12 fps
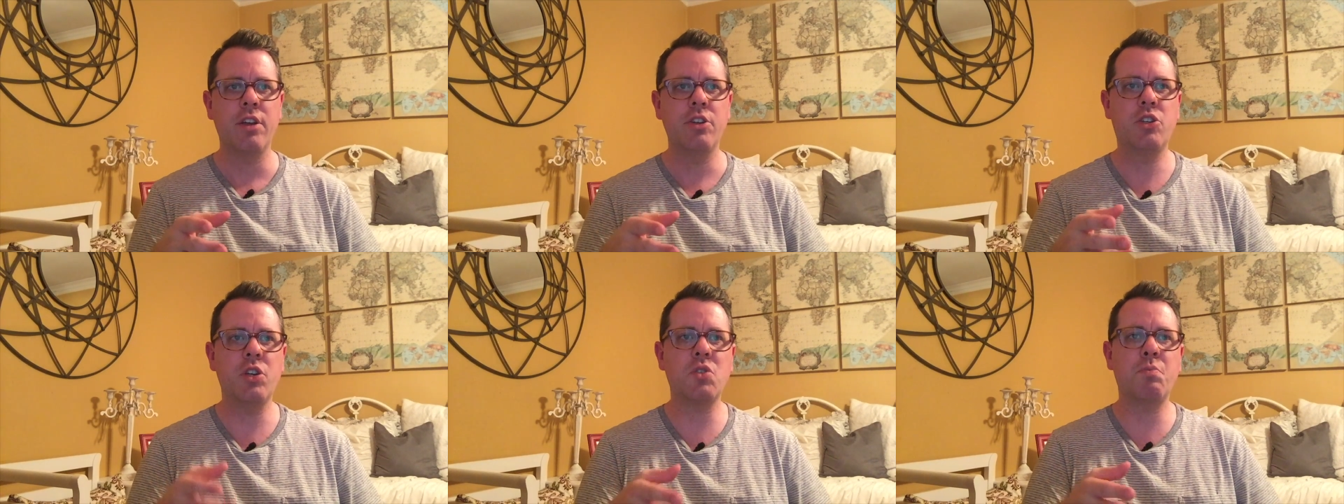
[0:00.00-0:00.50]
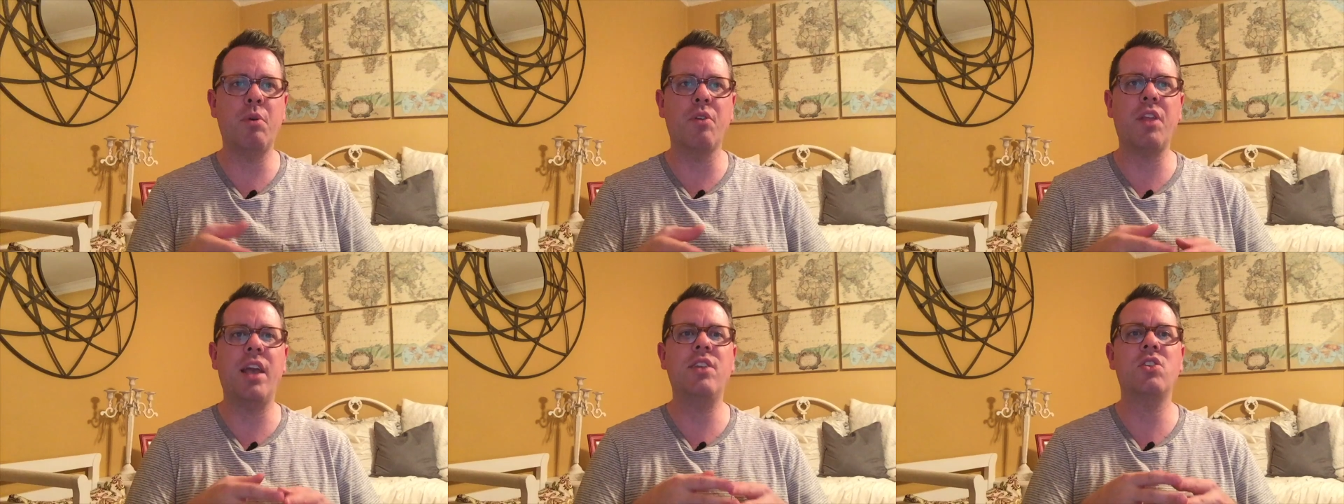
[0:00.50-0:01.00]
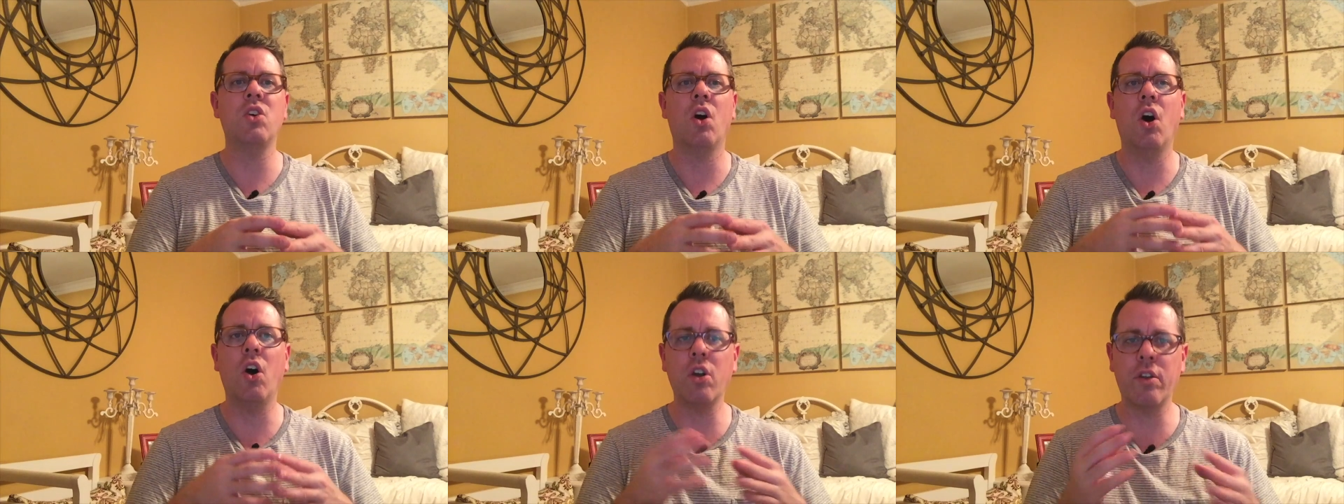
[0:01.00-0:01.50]
just built a
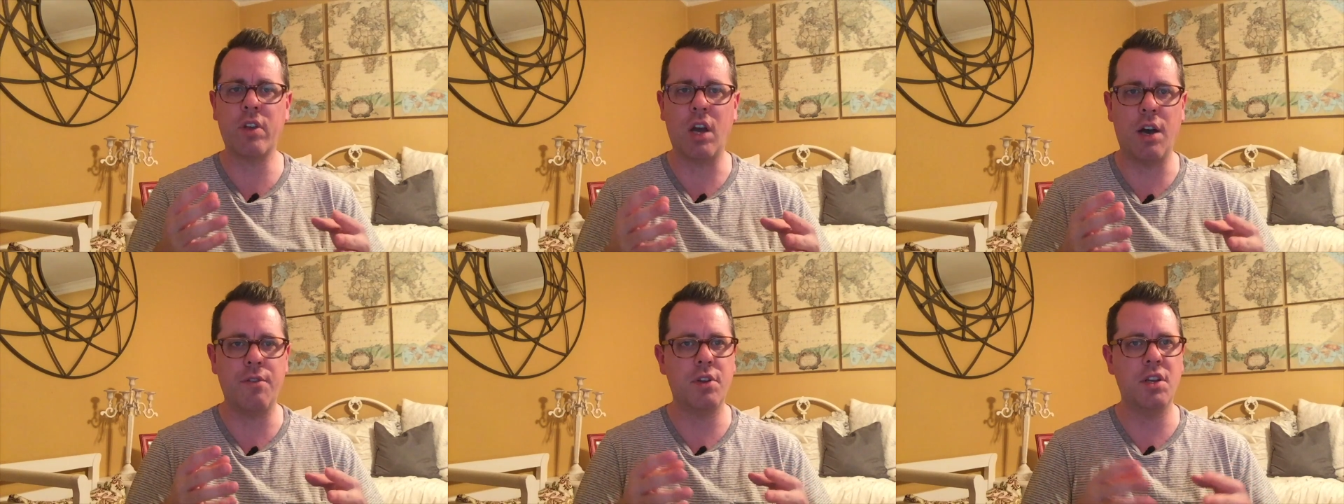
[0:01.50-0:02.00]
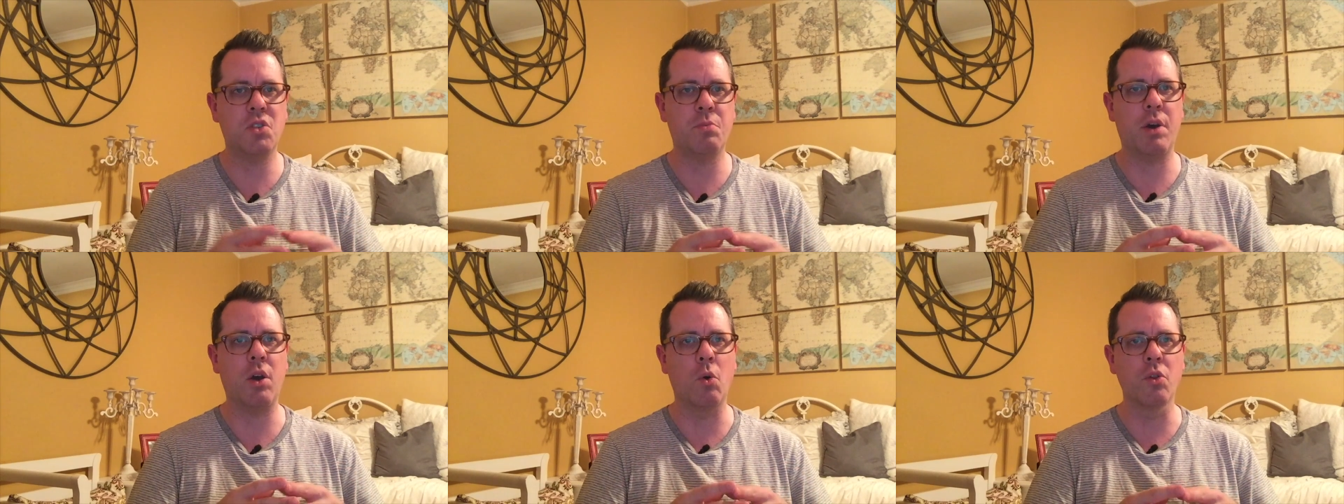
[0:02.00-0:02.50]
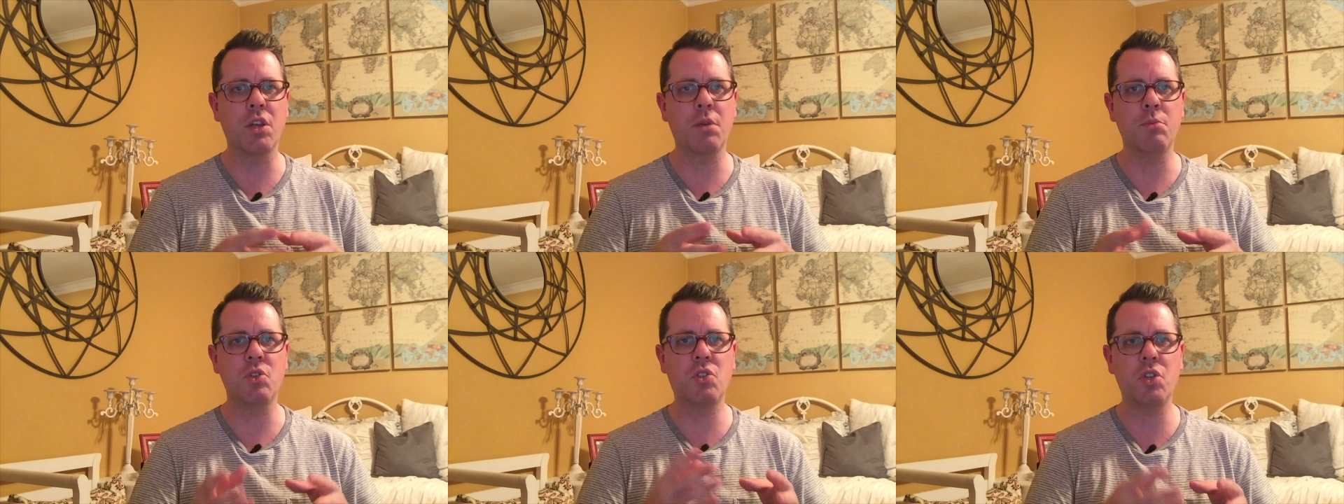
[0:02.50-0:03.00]
ton of confidence by
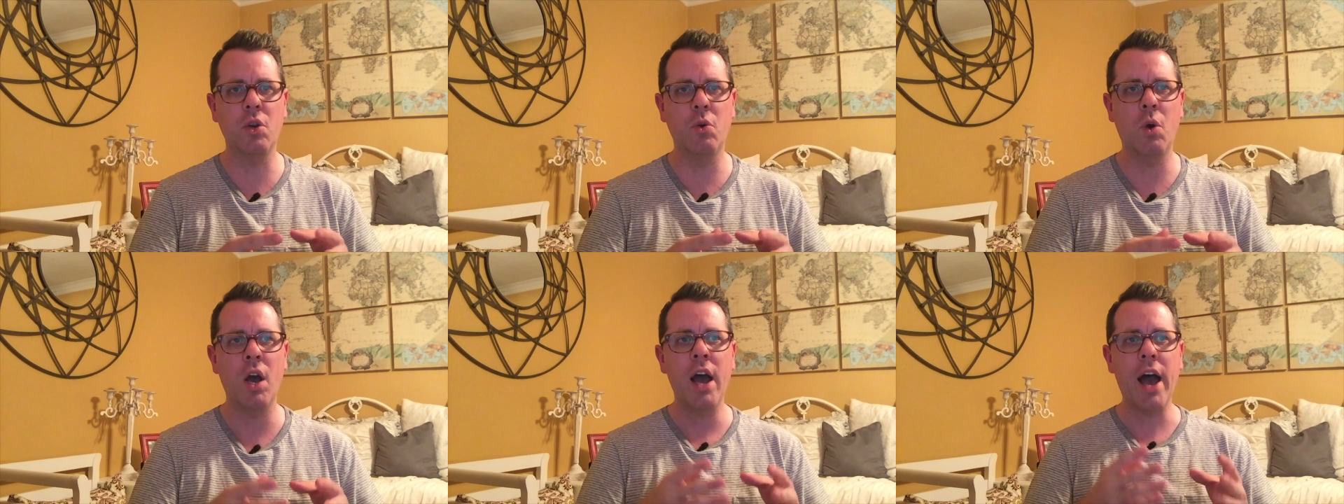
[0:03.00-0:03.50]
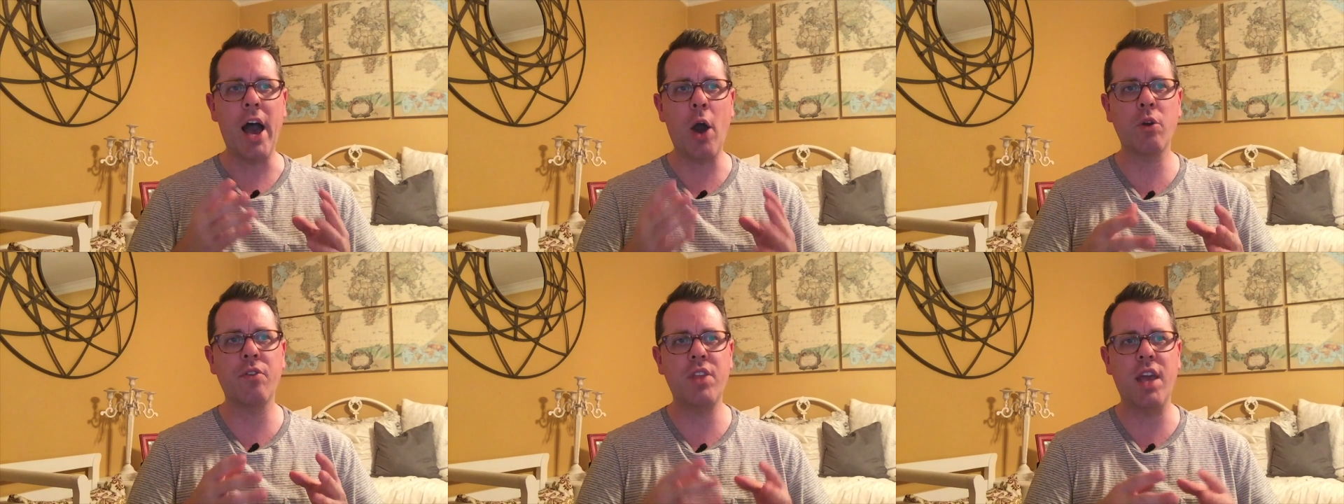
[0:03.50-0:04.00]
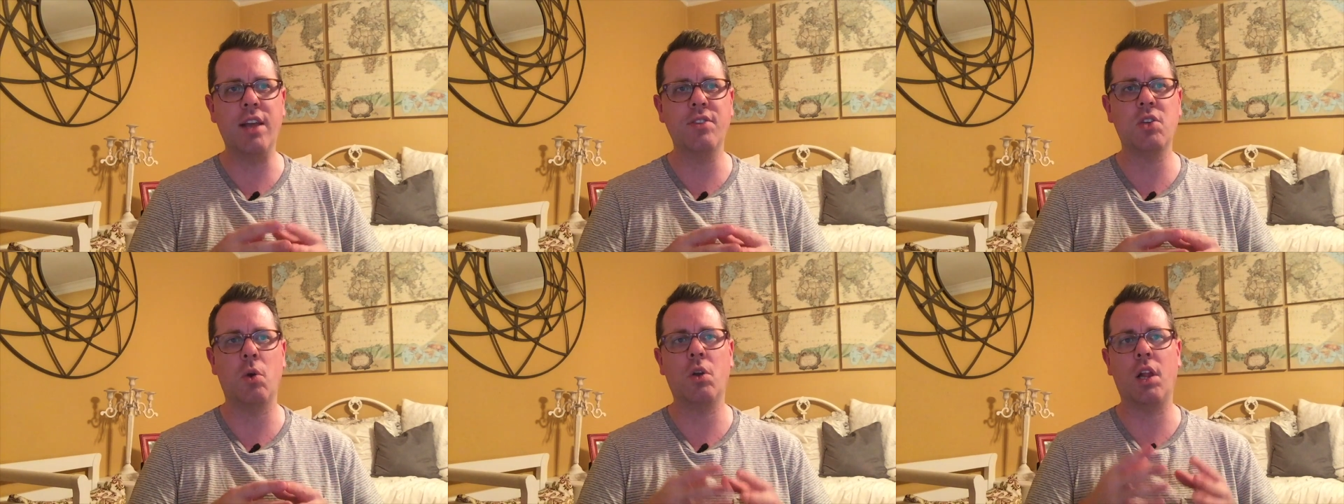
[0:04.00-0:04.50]
holding Mizzou out of the
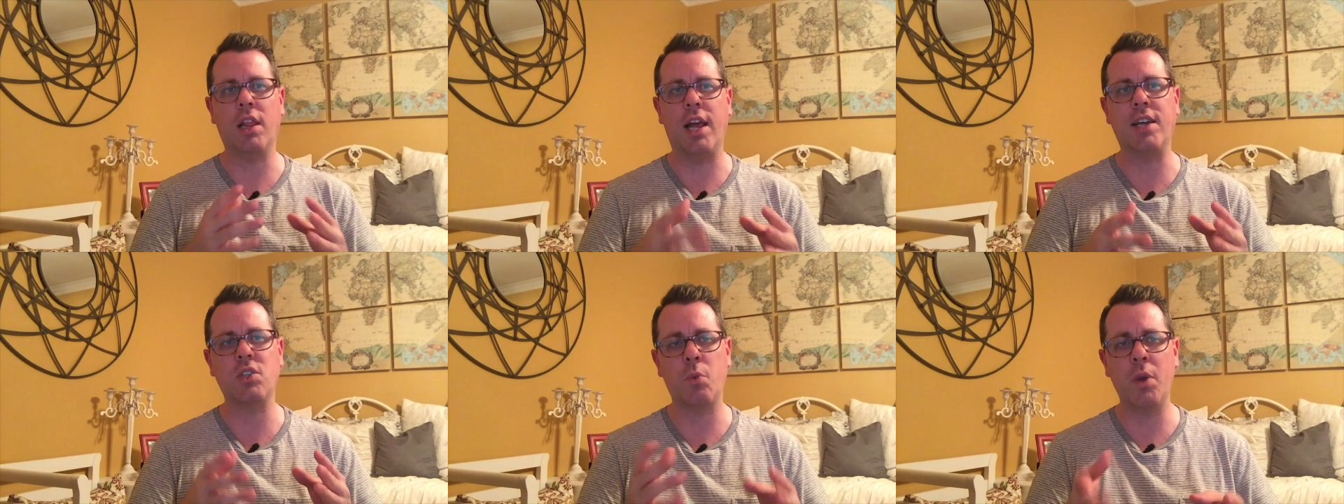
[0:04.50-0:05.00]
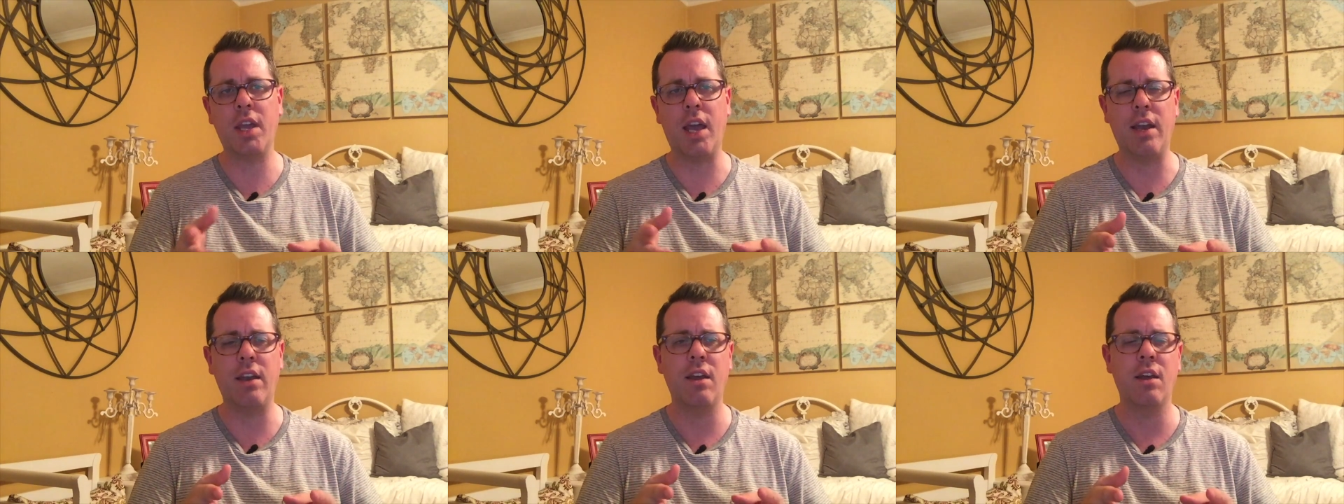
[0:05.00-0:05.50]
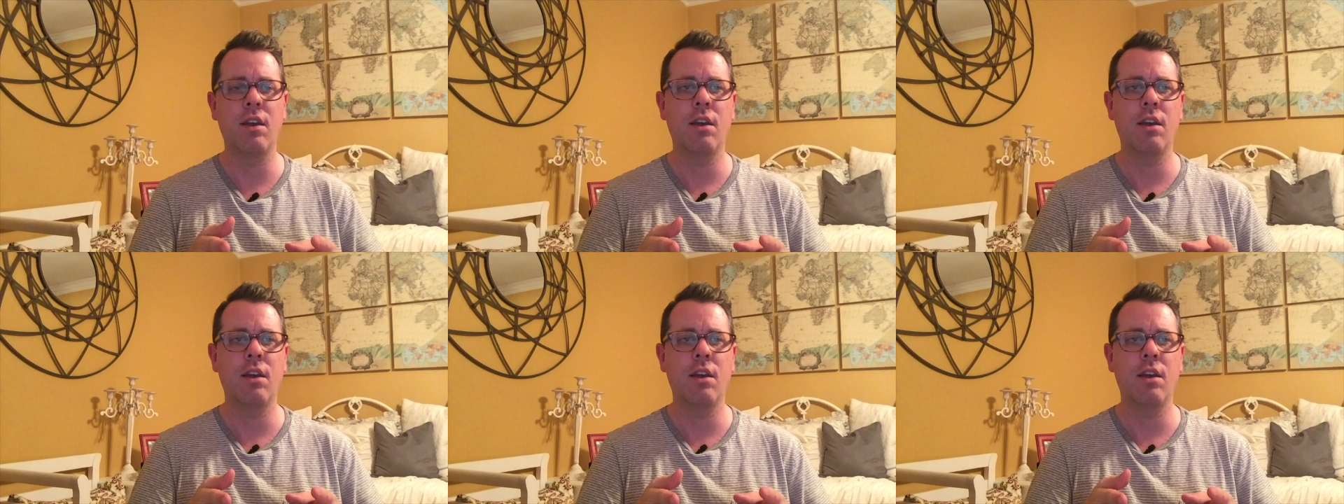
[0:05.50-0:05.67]
end zone last weekend.